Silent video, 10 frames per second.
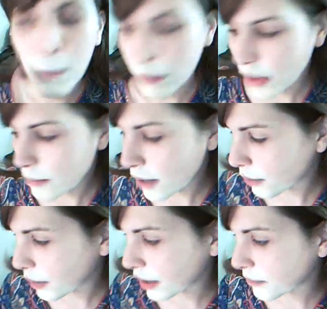And by
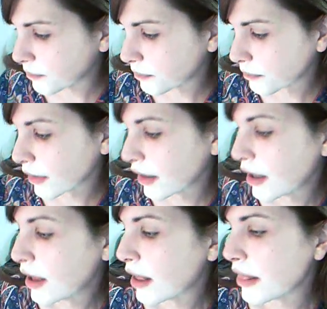the way,
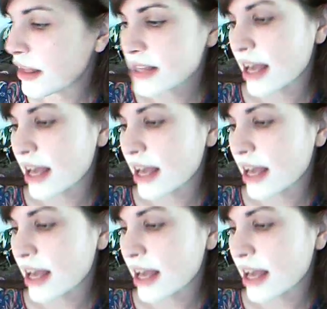this